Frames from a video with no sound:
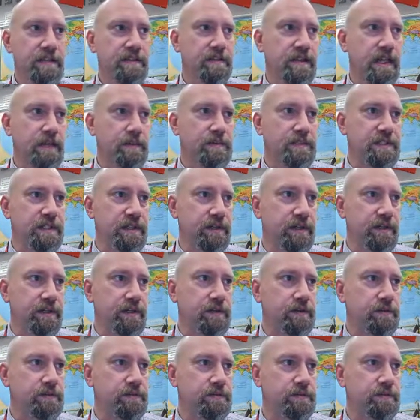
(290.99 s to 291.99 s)
Step
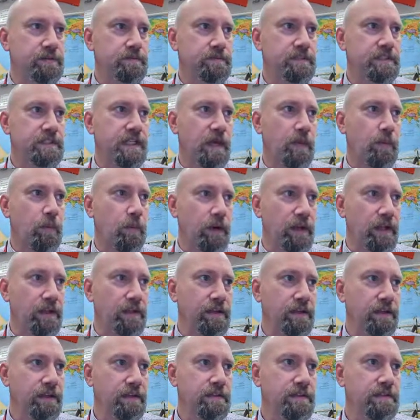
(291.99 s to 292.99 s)
0, Step
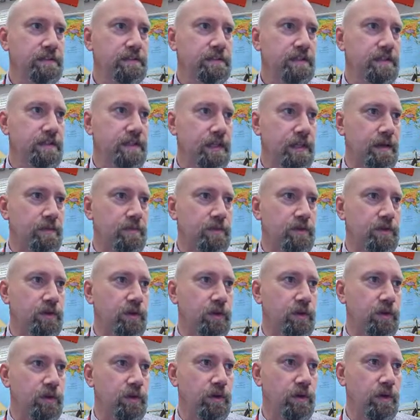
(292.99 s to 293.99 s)
1, Step
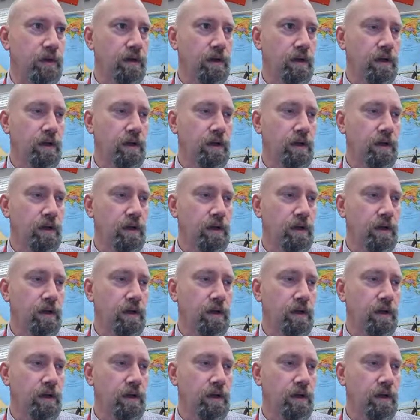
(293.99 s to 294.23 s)
2.